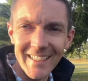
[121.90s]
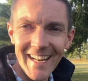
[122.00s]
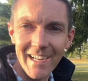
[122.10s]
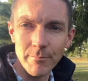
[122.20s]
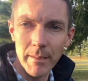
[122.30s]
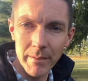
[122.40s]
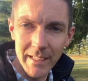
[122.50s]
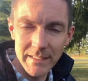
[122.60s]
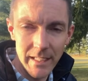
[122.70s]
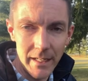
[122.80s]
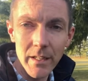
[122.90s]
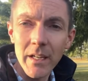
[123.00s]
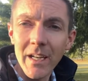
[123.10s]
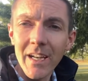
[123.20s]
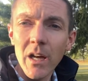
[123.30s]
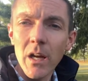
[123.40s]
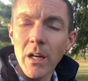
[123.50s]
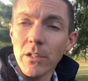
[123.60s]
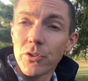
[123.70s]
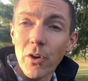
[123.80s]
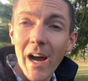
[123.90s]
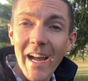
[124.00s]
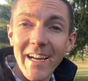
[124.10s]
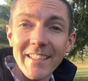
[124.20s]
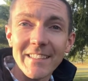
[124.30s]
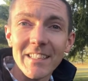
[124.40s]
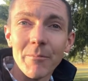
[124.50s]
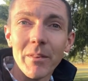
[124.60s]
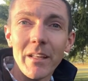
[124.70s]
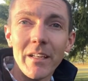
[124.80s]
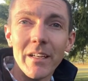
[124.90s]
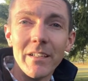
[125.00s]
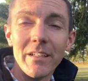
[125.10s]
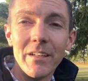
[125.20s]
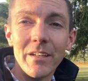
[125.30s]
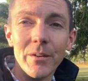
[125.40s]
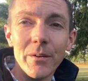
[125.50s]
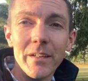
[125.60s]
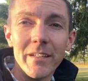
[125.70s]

to get out and maybe, like I said, try something new.